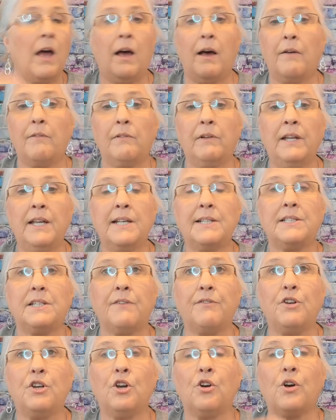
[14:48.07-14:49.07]
list
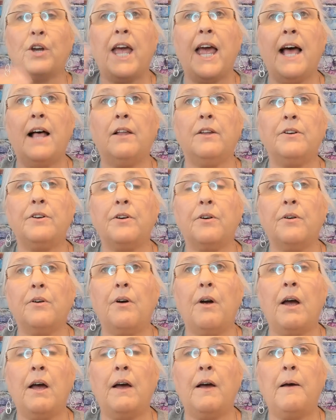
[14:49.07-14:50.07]
of your
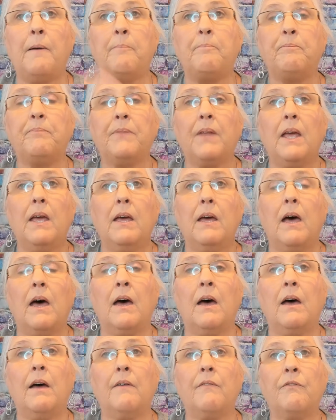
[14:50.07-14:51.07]
calendar
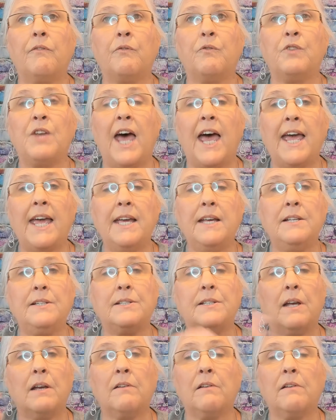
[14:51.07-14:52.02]
days.